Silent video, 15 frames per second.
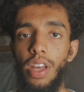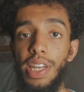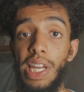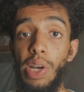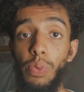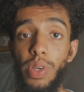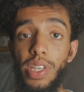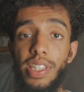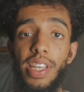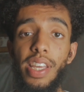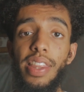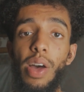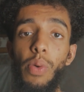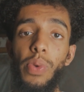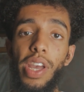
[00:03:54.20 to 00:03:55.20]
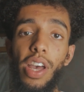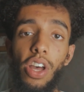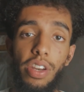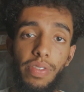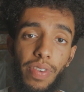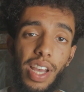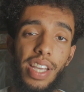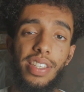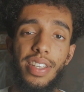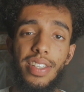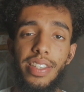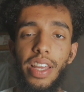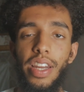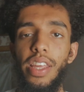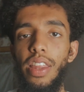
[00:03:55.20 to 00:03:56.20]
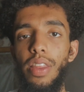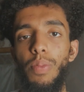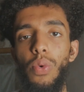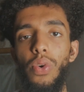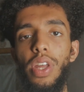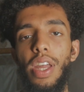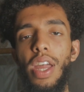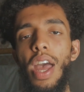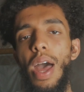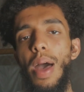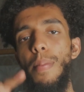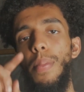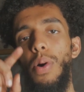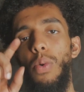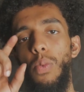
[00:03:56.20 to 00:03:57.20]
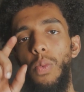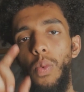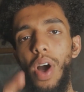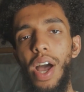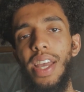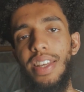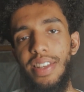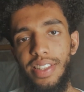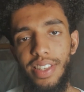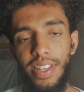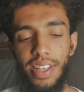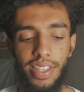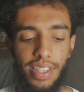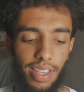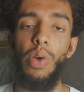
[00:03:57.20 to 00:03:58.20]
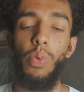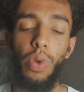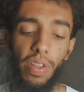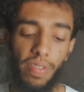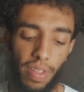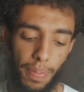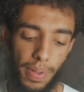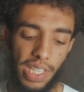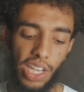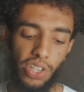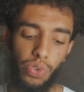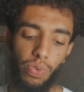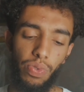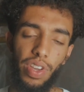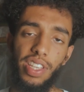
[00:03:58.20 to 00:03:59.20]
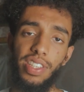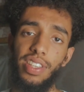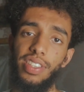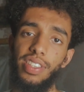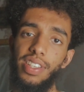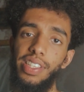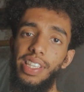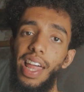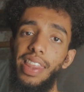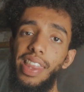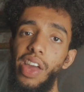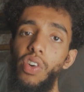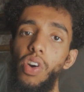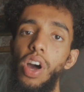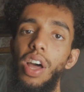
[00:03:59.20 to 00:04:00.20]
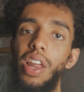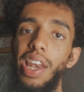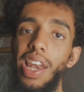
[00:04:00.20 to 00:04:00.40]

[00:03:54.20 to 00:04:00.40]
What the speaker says: Now we see that we are advised to study in the morning, but why is this? Now one of the potential reasons is that there are